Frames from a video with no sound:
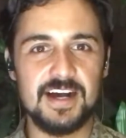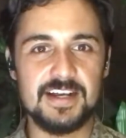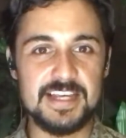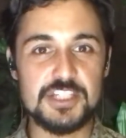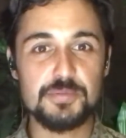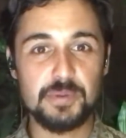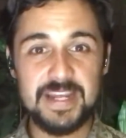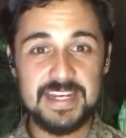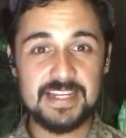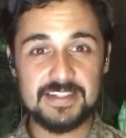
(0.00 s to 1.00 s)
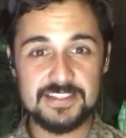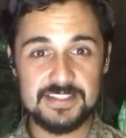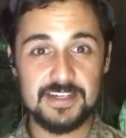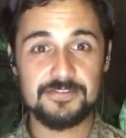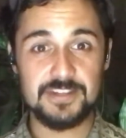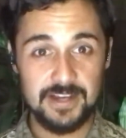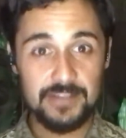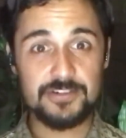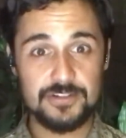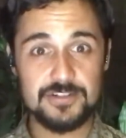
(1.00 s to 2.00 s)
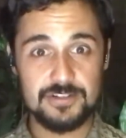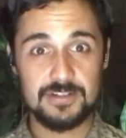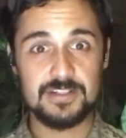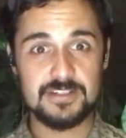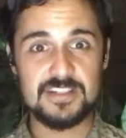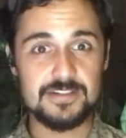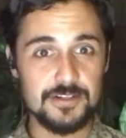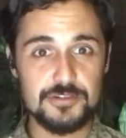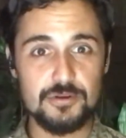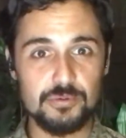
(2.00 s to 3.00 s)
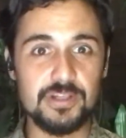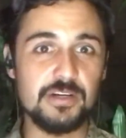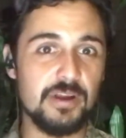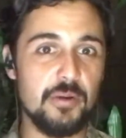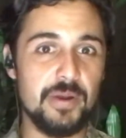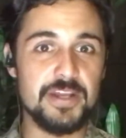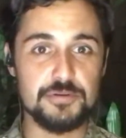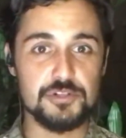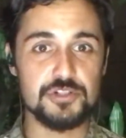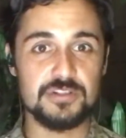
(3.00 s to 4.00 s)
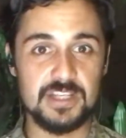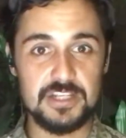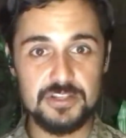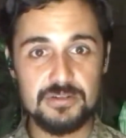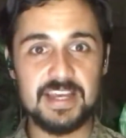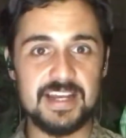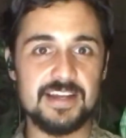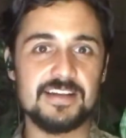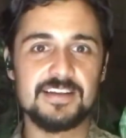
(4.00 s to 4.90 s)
Explaining stuff to other students is also a really great way to ensure that you get it.